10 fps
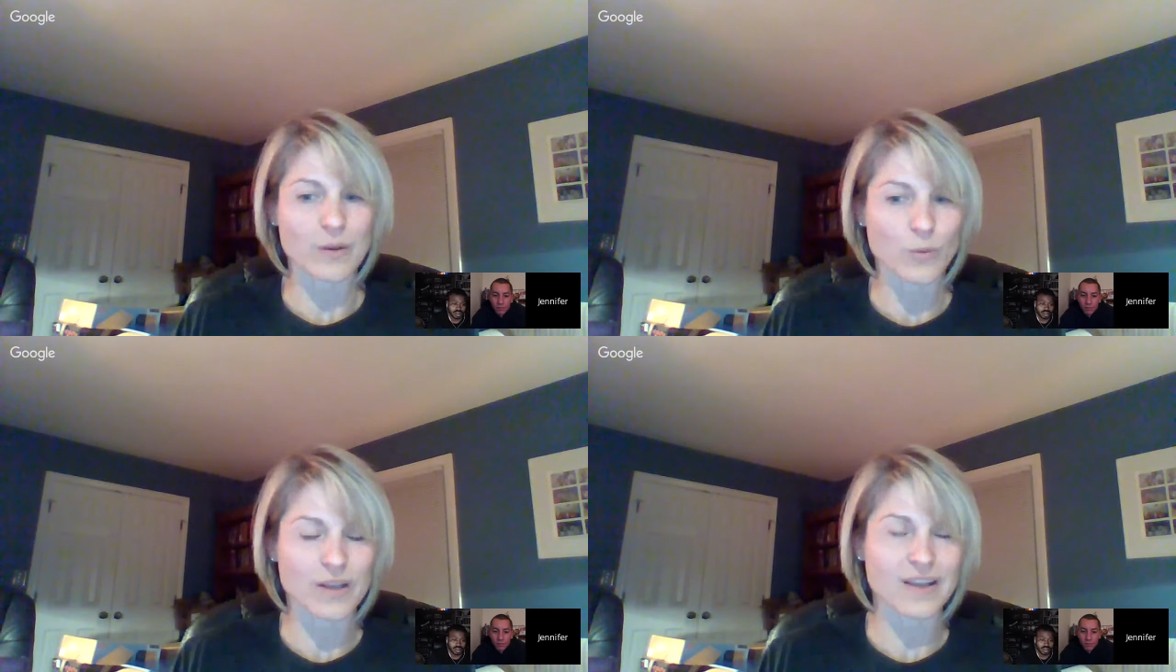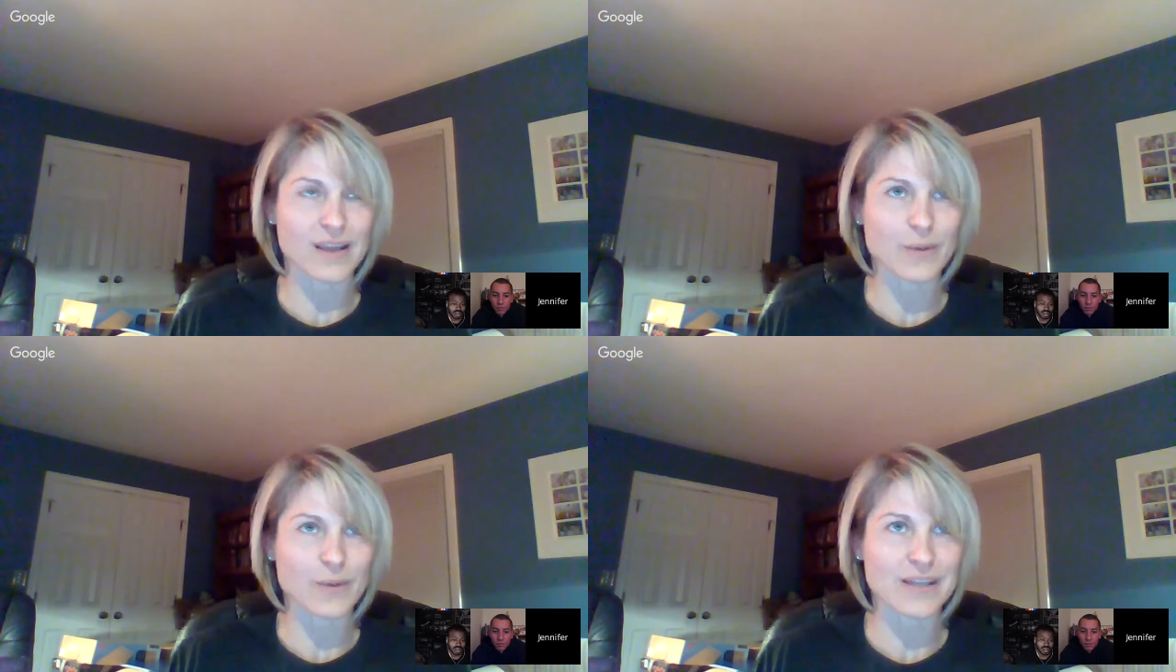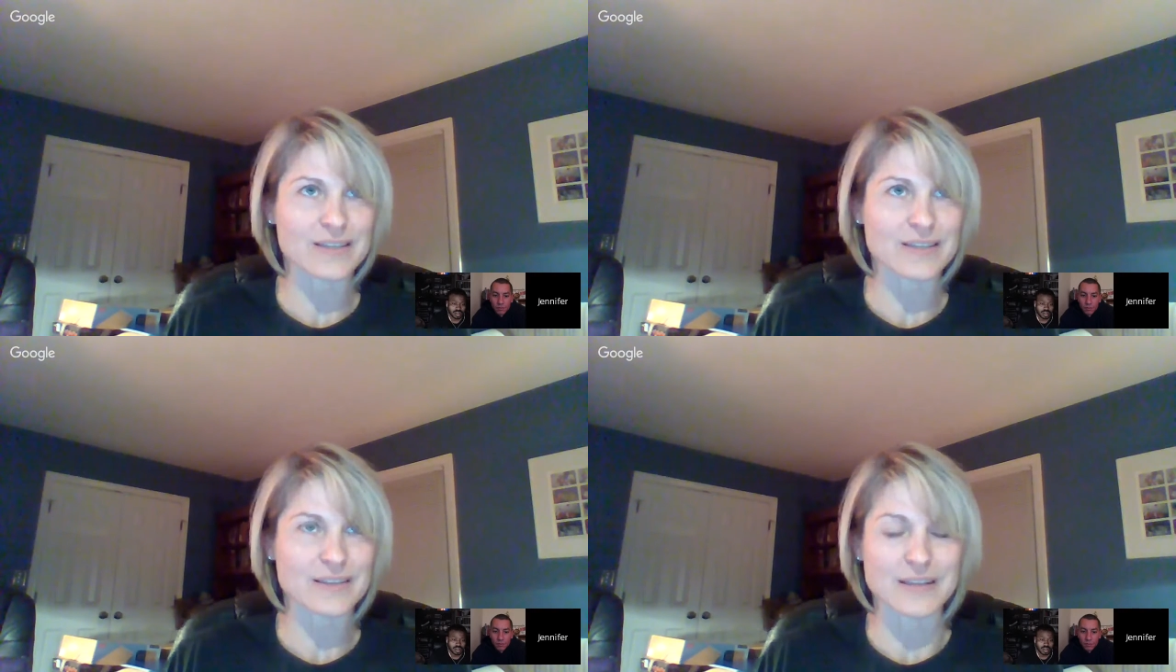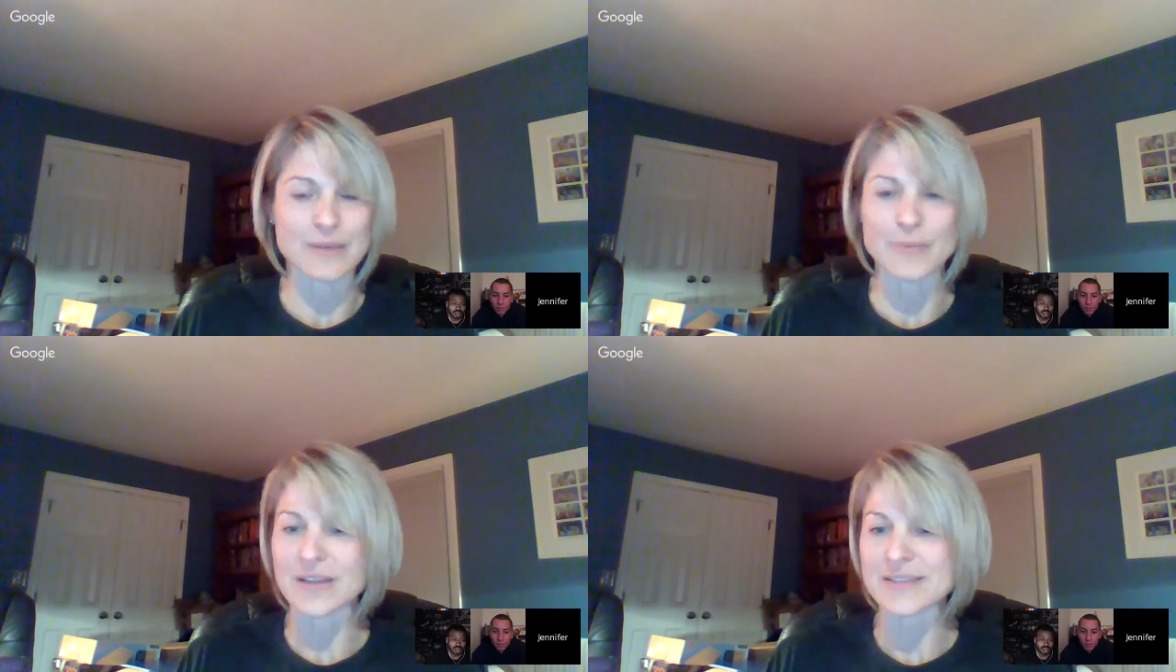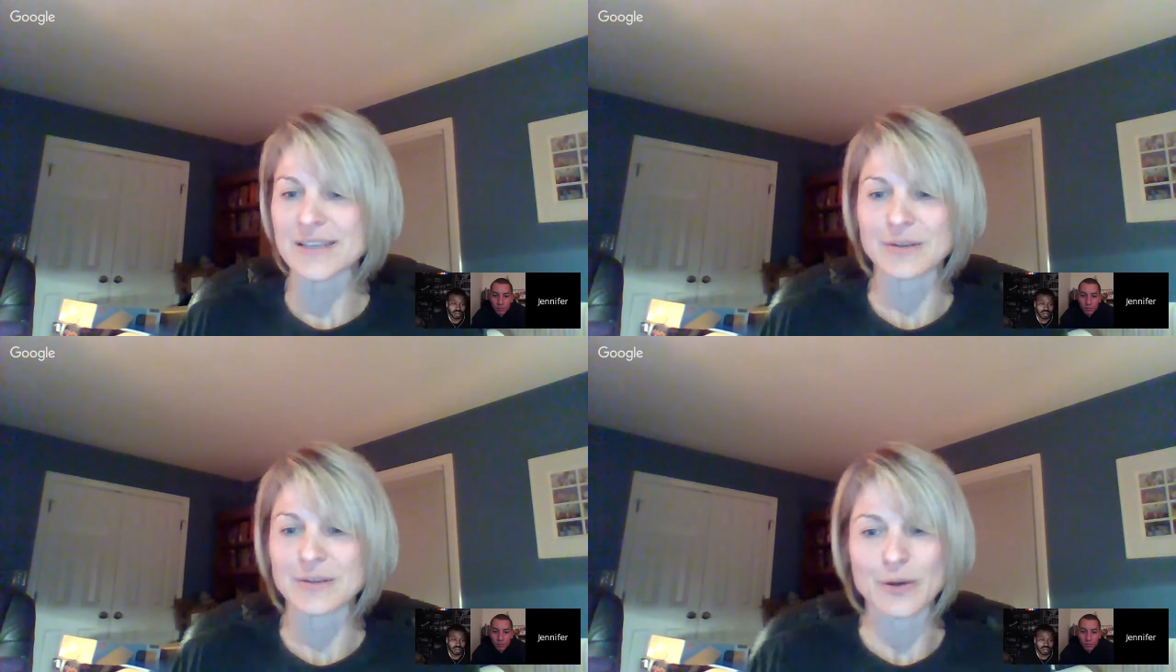day we get into the Olympics. I don't know
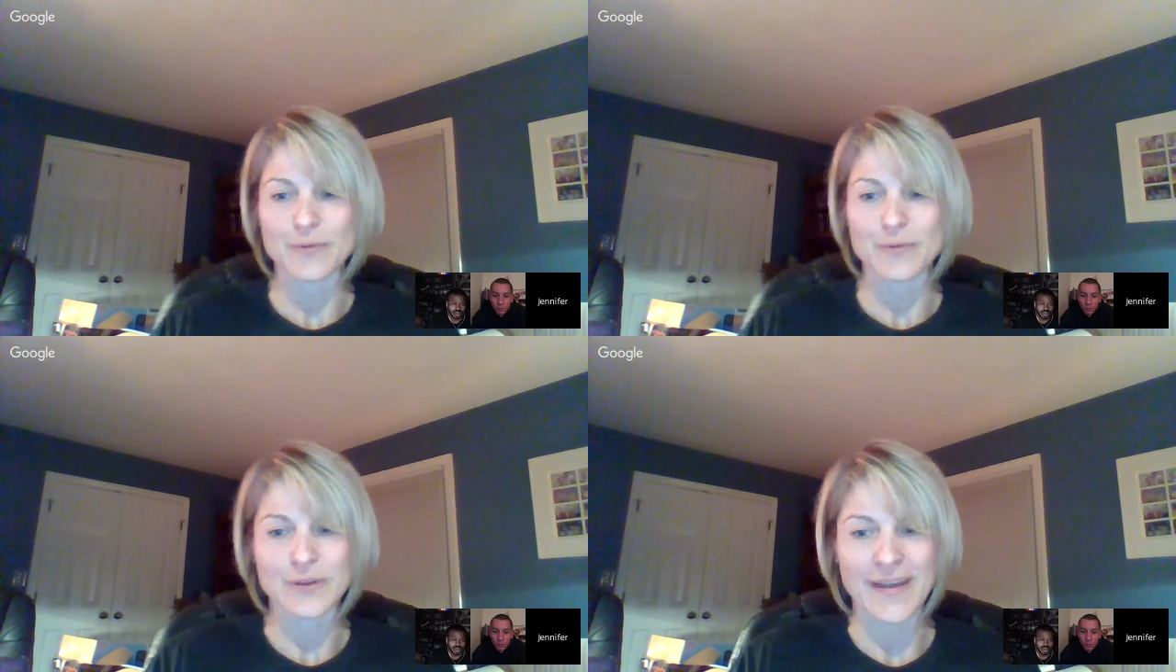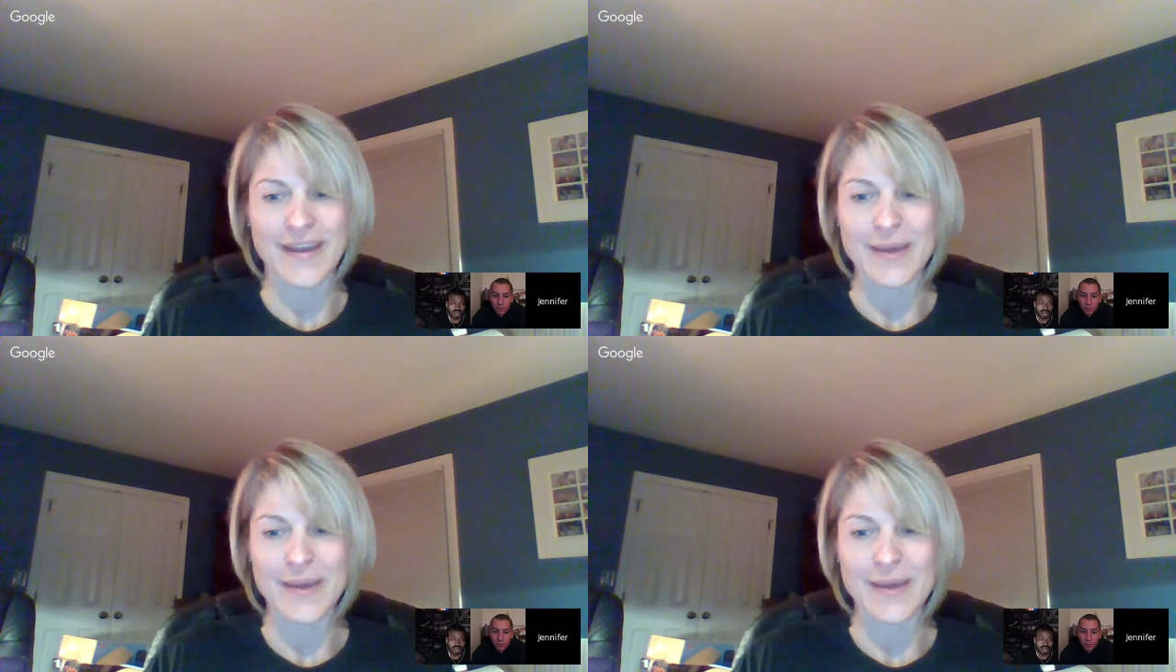if it'll happen